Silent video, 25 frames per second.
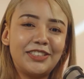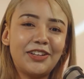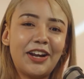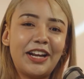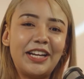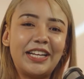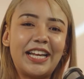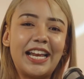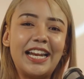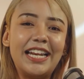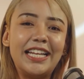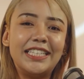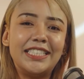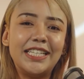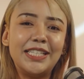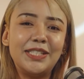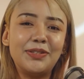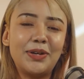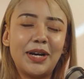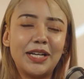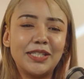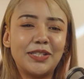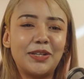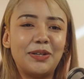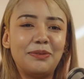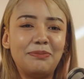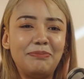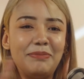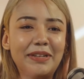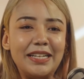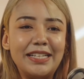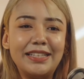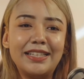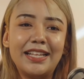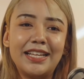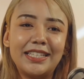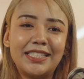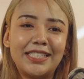right. You can listen to us on Me
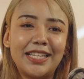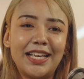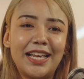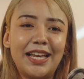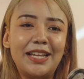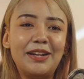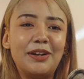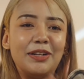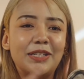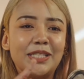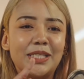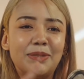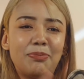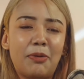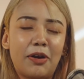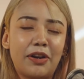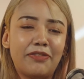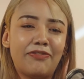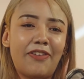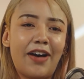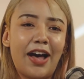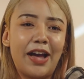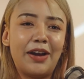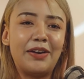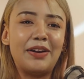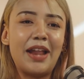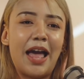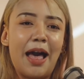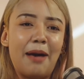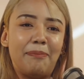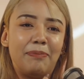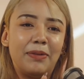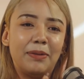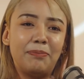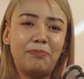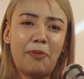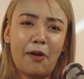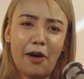Listen, on Spotify, on
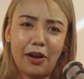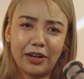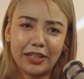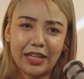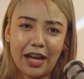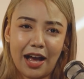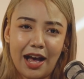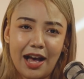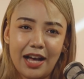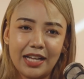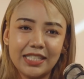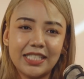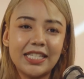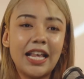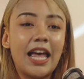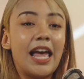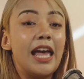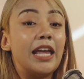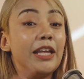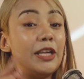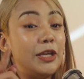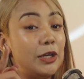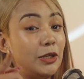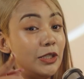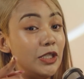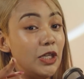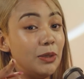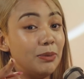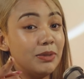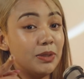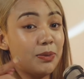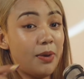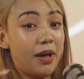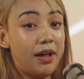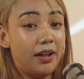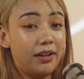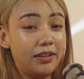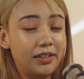Apple Podcasts, YouTube as
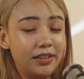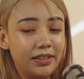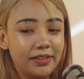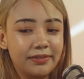well.